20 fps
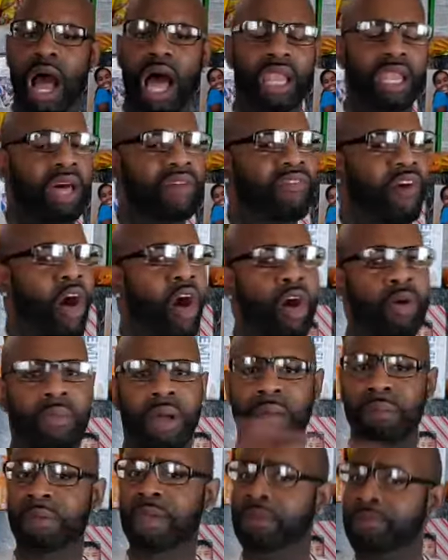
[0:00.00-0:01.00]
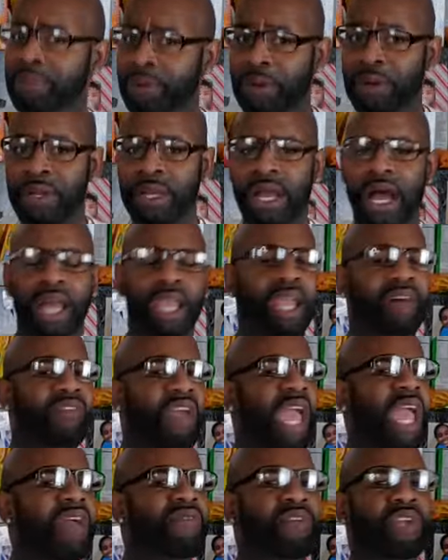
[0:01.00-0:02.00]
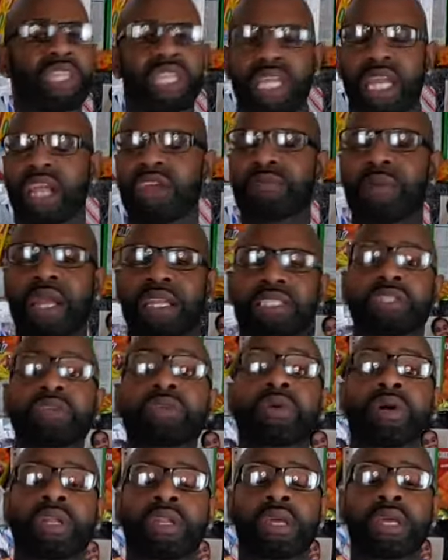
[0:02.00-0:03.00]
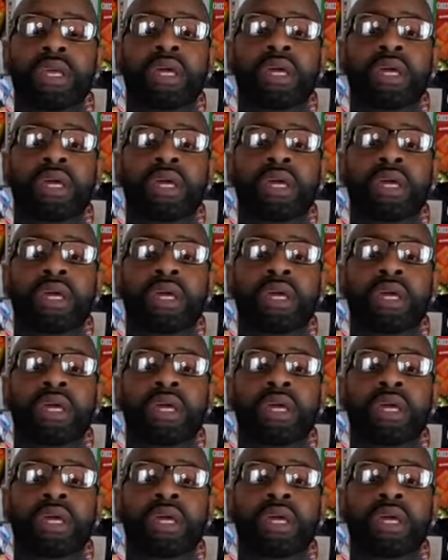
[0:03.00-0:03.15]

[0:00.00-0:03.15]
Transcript: I love all my people. I love everything everybody's doing.